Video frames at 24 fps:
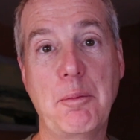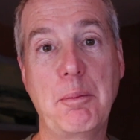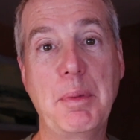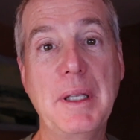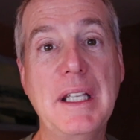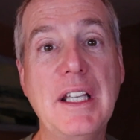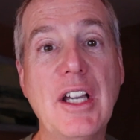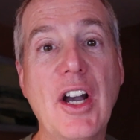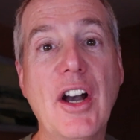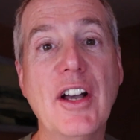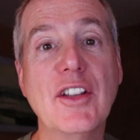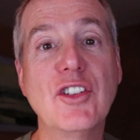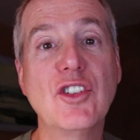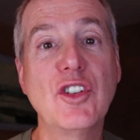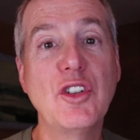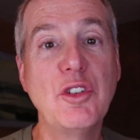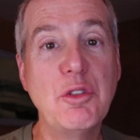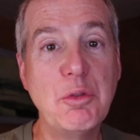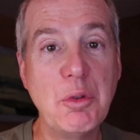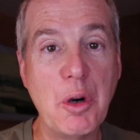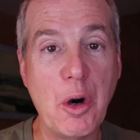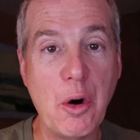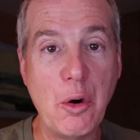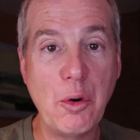because
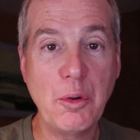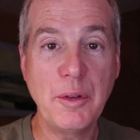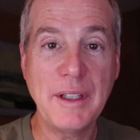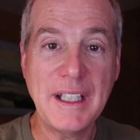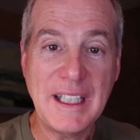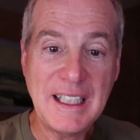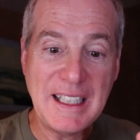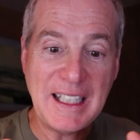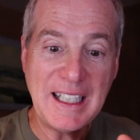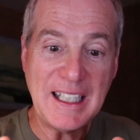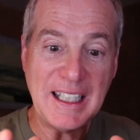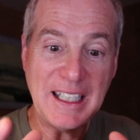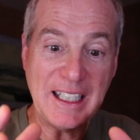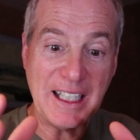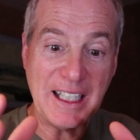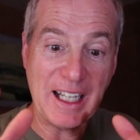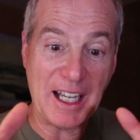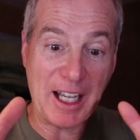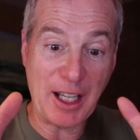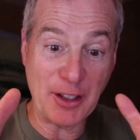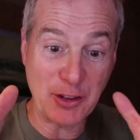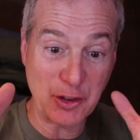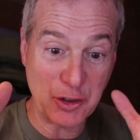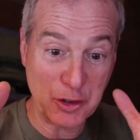you only need
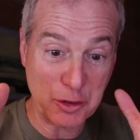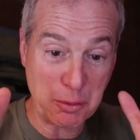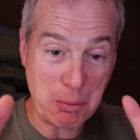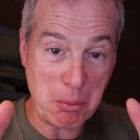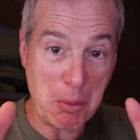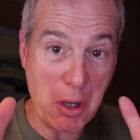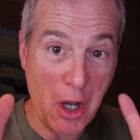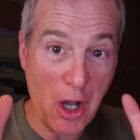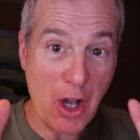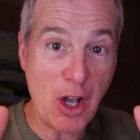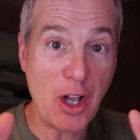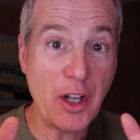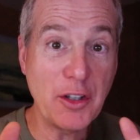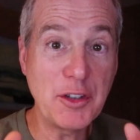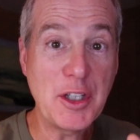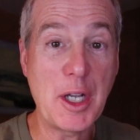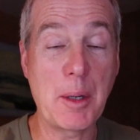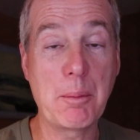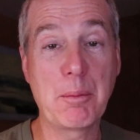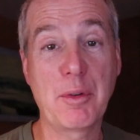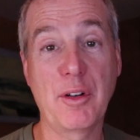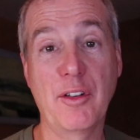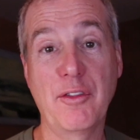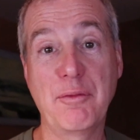a small
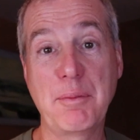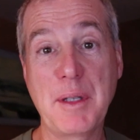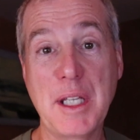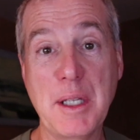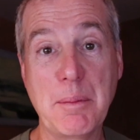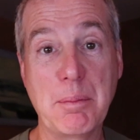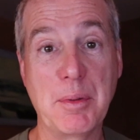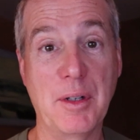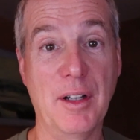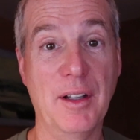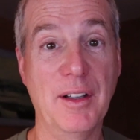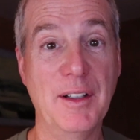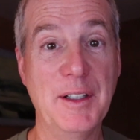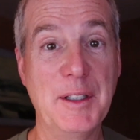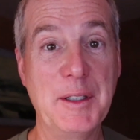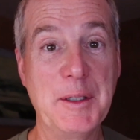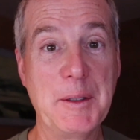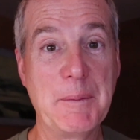number of people.